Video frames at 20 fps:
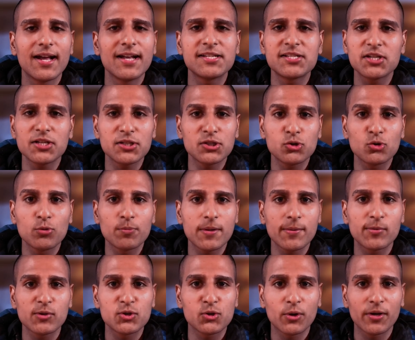It's just two
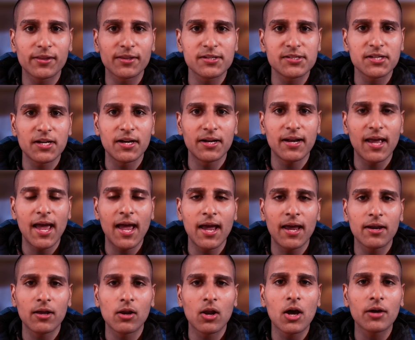people shooting the shit,
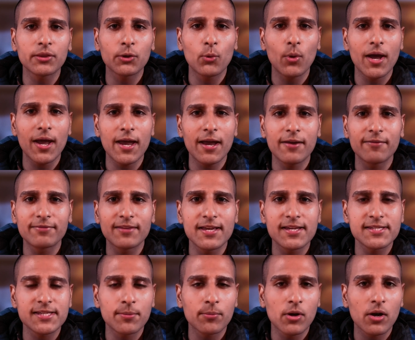and along the way, if they
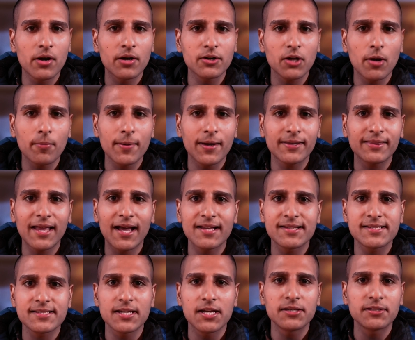stumble on a topic
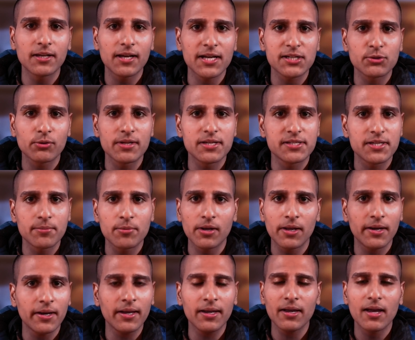that's intellectually
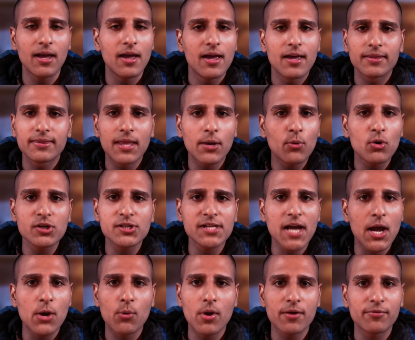stimulating, They won't
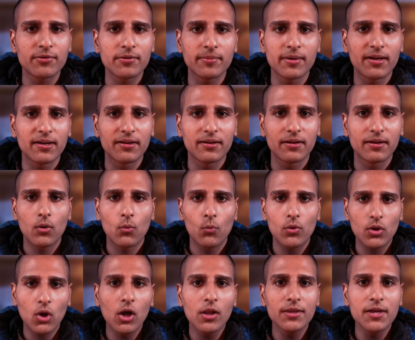shy away from it.
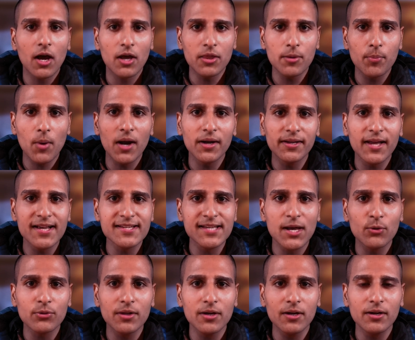With all the other podcasts
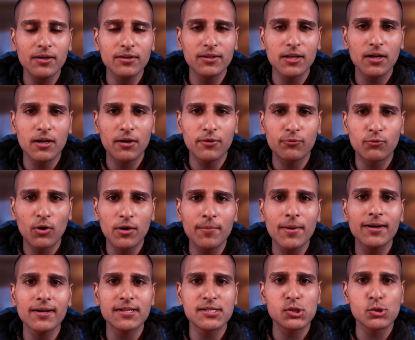out there, their
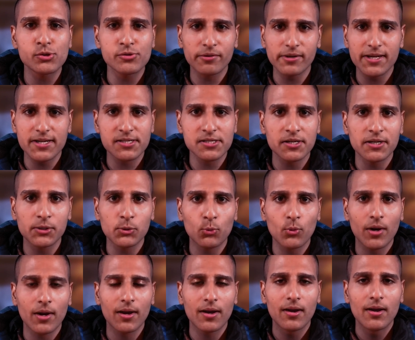format is usually a certain
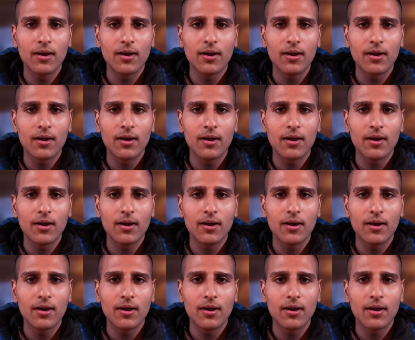way.